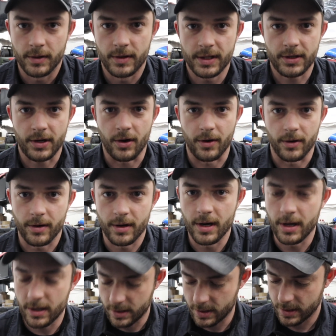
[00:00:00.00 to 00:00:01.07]
This car
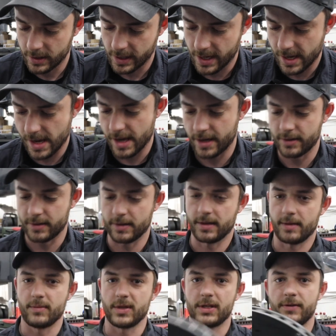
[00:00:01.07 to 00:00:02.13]
had
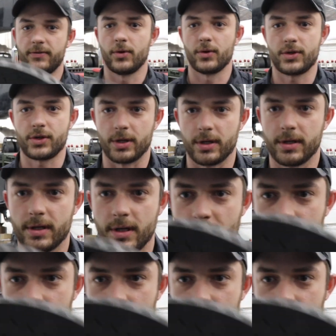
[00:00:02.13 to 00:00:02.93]
the misfortune,